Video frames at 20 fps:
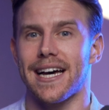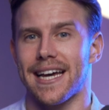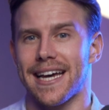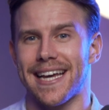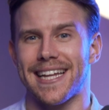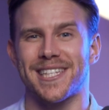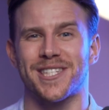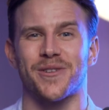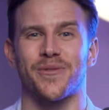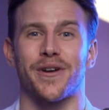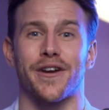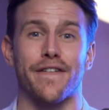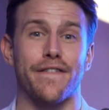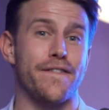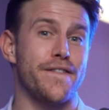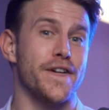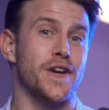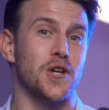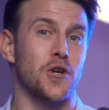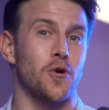into an
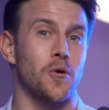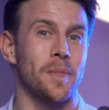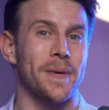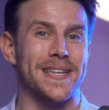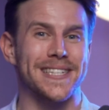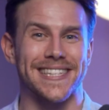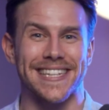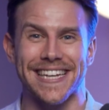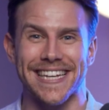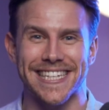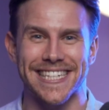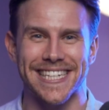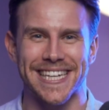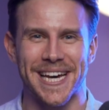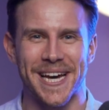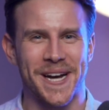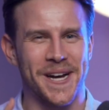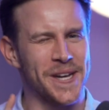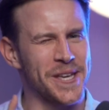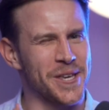official business,
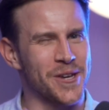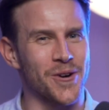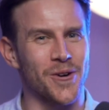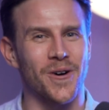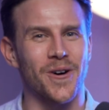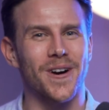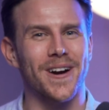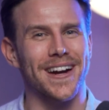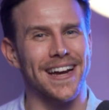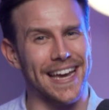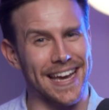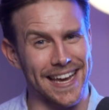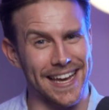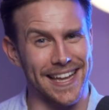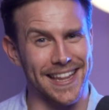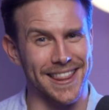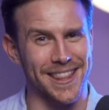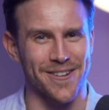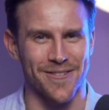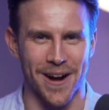you're
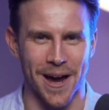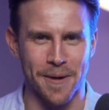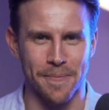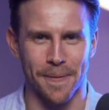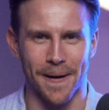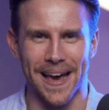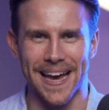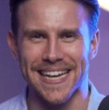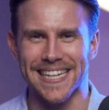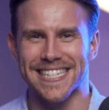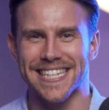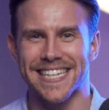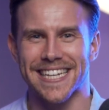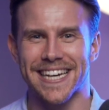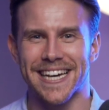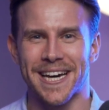in the right place.